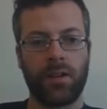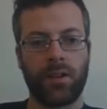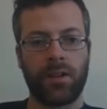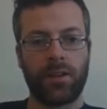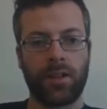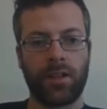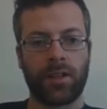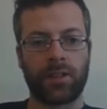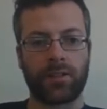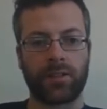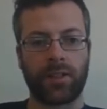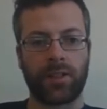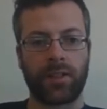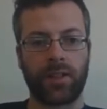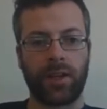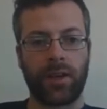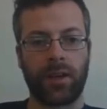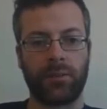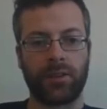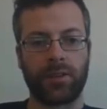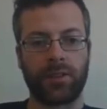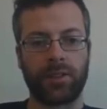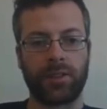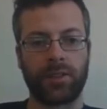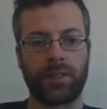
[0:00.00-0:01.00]
that's going to
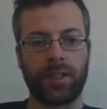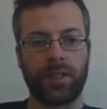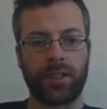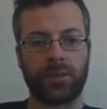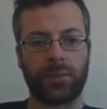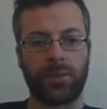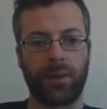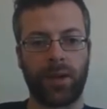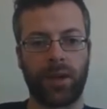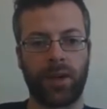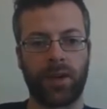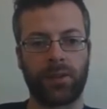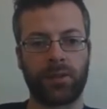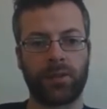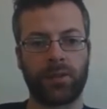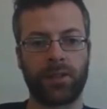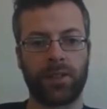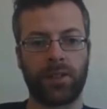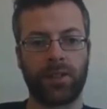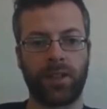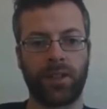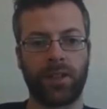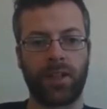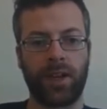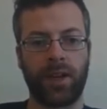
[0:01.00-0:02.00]
get me to £6.
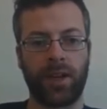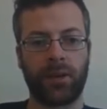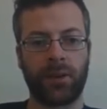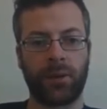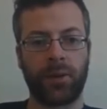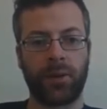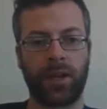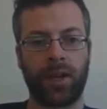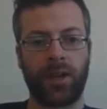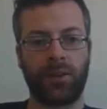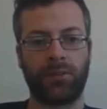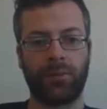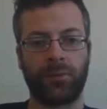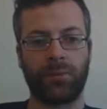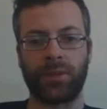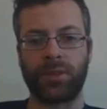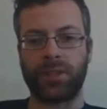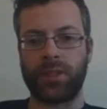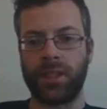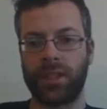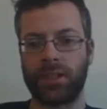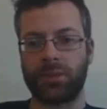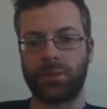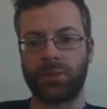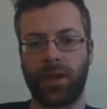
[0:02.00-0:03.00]
And then how do I get from
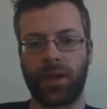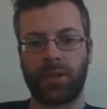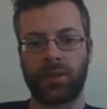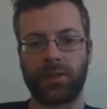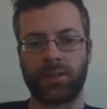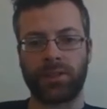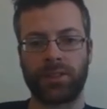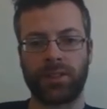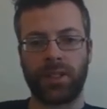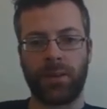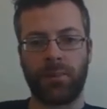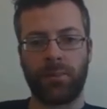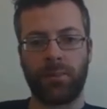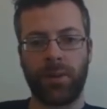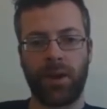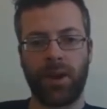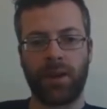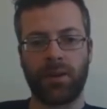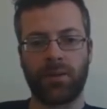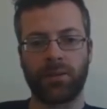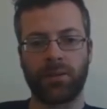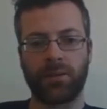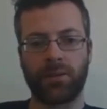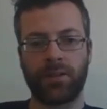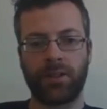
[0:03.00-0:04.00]
£6 to
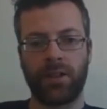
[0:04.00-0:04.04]
£10?